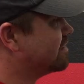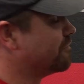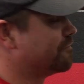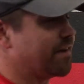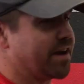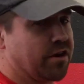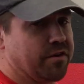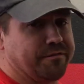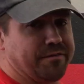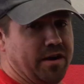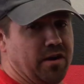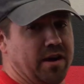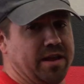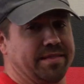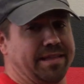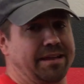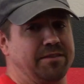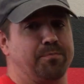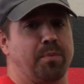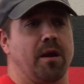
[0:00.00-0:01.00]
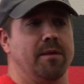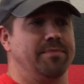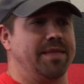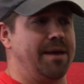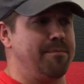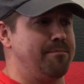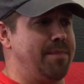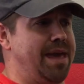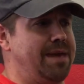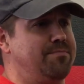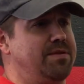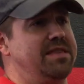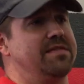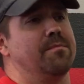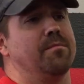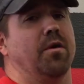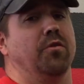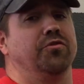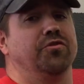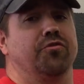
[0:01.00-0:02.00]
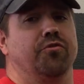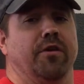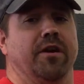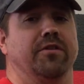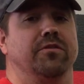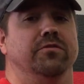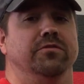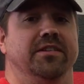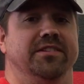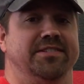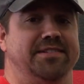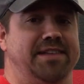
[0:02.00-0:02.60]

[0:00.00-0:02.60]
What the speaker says: that's a that may be the most critical